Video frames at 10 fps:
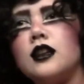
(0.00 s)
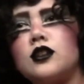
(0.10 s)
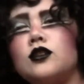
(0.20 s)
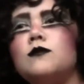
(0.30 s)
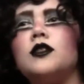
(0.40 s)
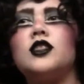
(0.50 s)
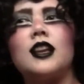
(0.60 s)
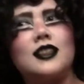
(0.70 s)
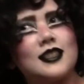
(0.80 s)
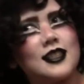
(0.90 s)
There's too much
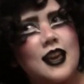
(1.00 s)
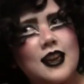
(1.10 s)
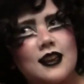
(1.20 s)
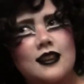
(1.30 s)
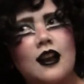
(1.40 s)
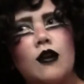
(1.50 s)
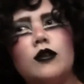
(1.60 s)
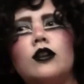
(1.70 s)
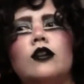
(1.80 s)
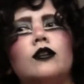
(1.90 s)
at stake now, you
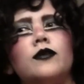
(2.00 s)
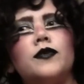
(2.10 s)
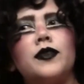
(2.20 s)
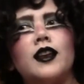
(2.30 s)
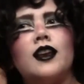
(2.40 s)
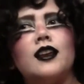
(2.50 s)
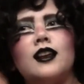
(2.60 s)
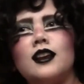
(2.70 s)
know.